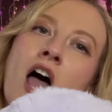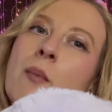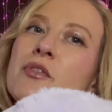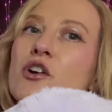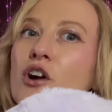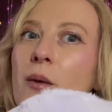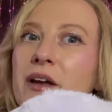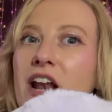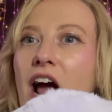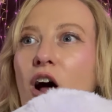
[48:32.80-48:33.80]
But they're
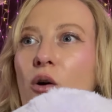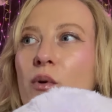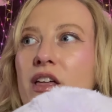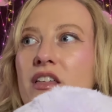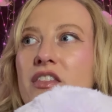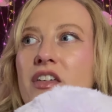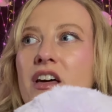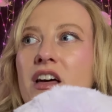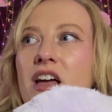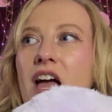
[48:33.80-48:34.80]
coming out
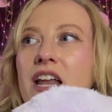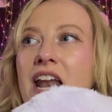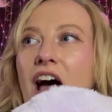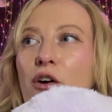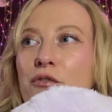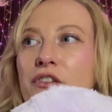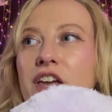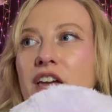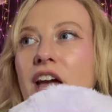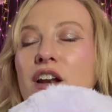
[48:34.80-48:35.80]
with an
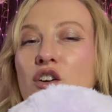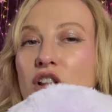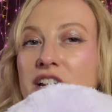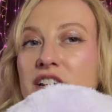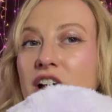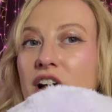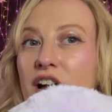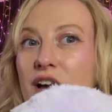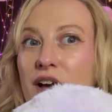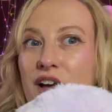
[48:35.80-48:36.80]
Elfie and
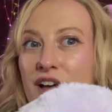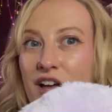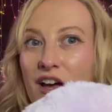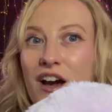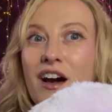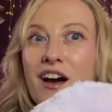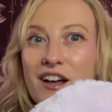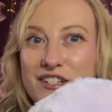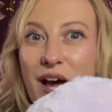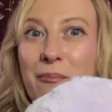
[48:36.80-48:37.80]
Glinda
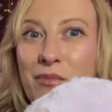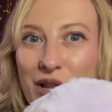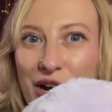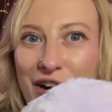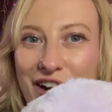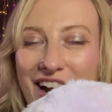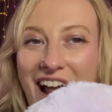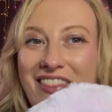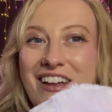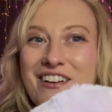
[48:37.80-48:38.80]
tumbler,
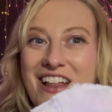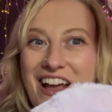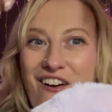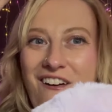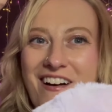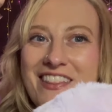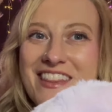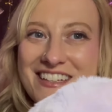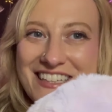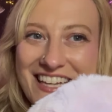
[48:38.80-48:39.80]
and they're like on
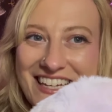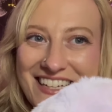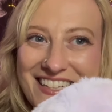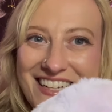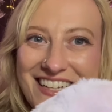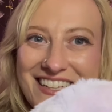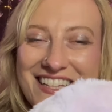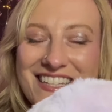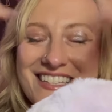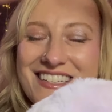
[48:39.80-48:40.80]
the lid in
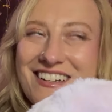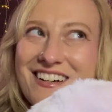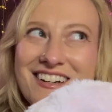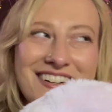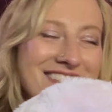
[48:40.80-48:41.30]
the, oh